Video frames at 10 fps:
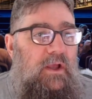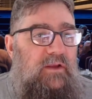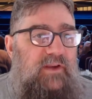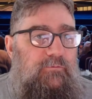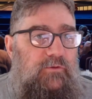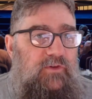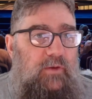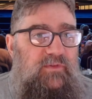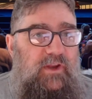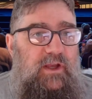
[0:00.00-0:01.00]
Several
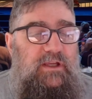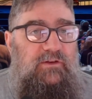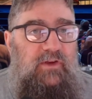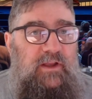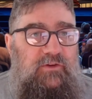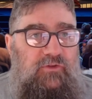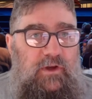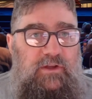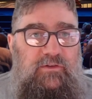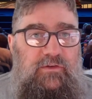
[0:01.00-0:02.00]
times a day, container
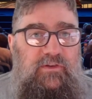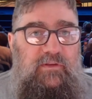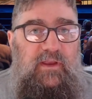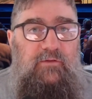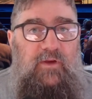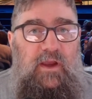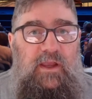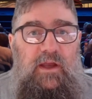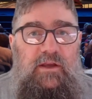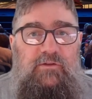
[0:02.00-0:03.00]
trains using the
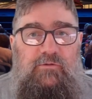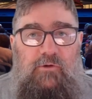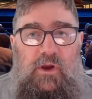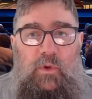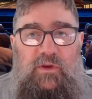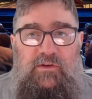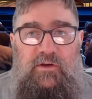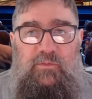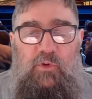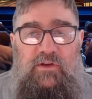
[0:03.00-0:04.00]
FKAs from Great Western
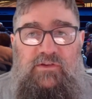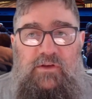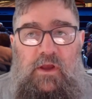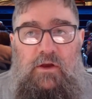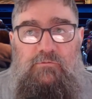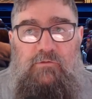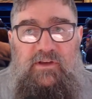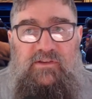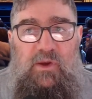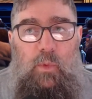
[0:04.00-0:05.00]
Express
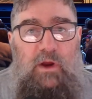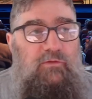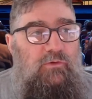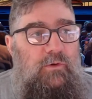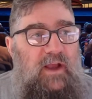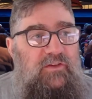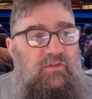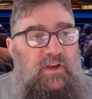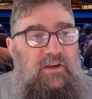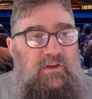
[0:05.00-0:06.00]
raced their way through
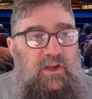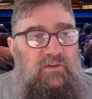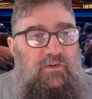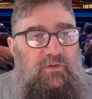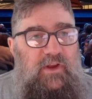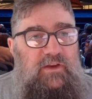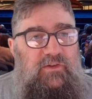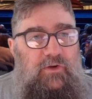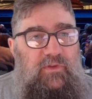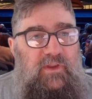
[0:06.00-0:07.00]
Ashford International
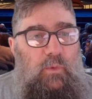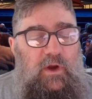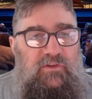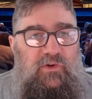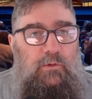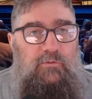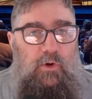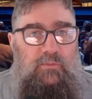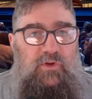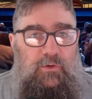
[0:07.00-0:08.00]
Station on their way to or
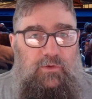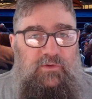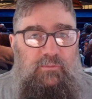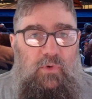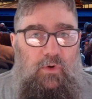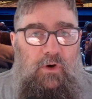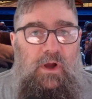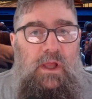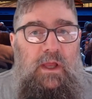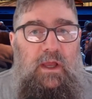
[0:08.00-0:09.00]
from Dolan's Moor,
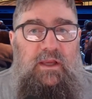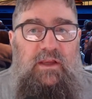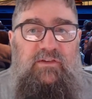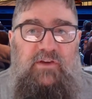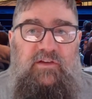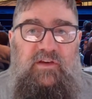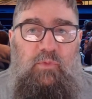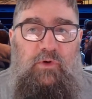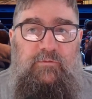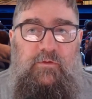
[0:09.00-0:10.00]
a key staging
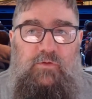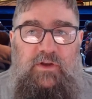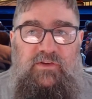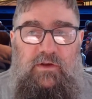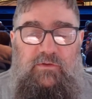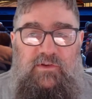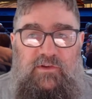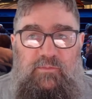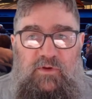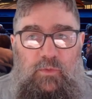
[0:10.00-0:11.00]
point for freight
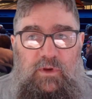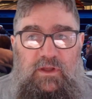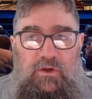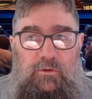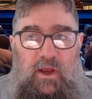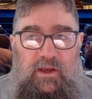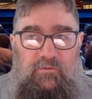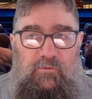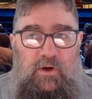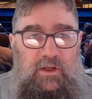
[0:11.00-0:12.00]
services between the UK
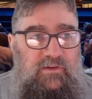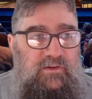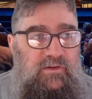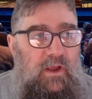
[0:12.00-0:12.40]
and France.